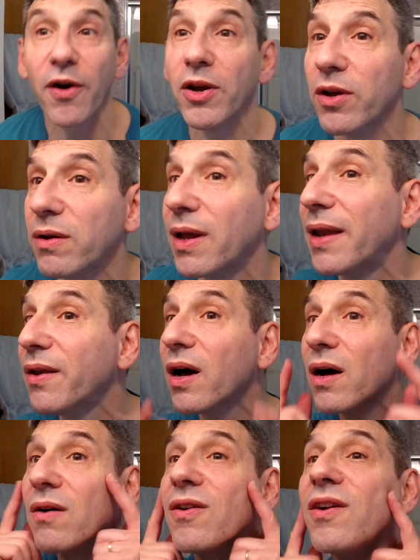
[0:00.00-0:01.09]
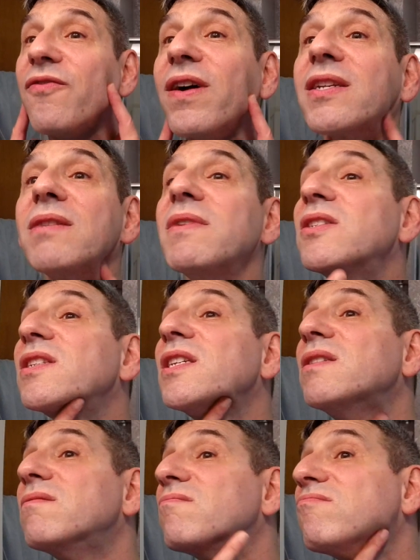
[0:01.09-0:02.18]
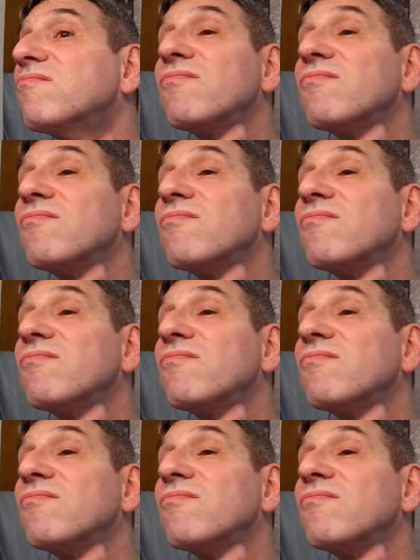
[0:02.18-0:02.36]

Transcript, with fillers: very good and uh, effect on my skin,